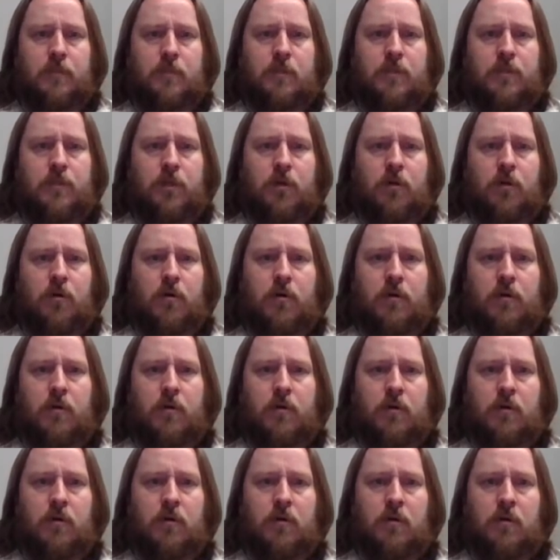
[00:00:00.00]
So
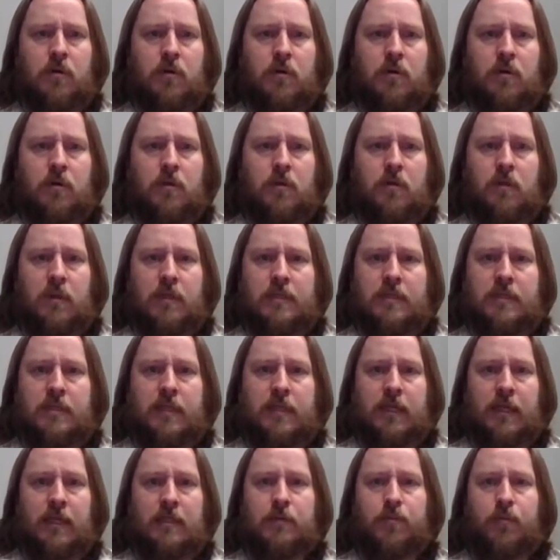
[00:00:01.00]
let's
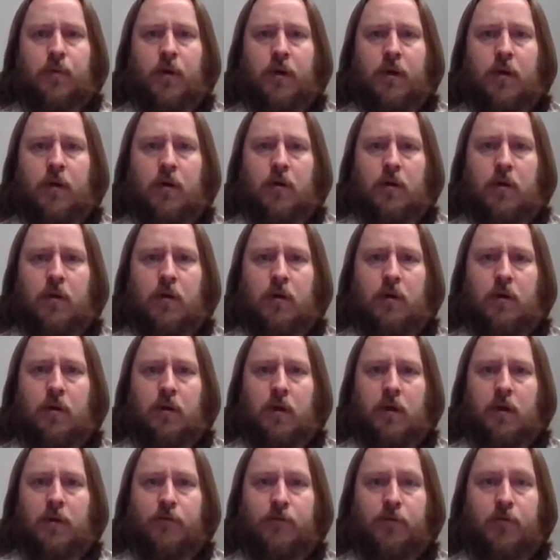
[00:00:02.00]
see, that's where,
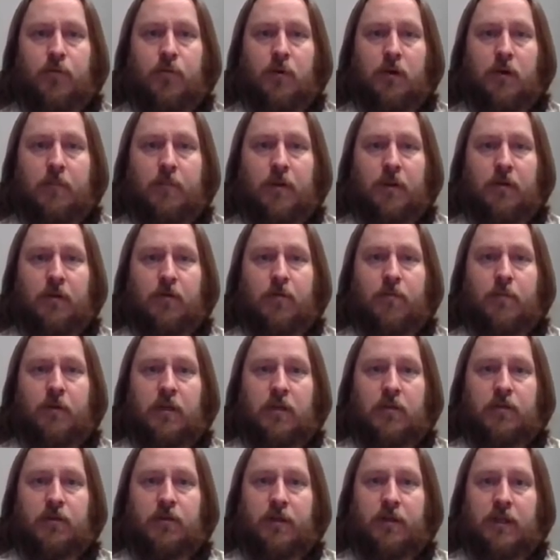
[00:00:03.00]
if you want to meet with
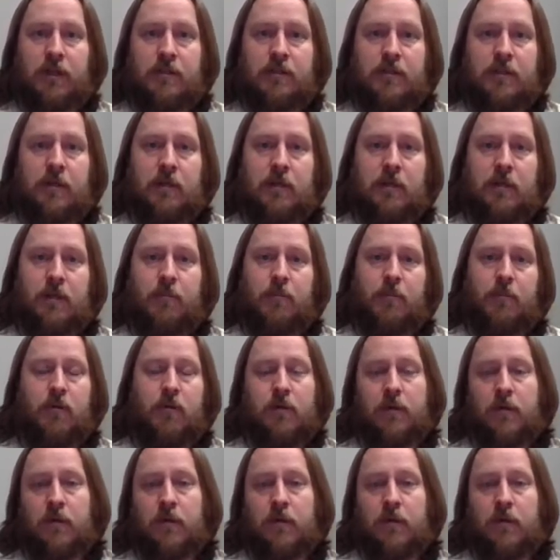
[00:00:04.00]
me during that time,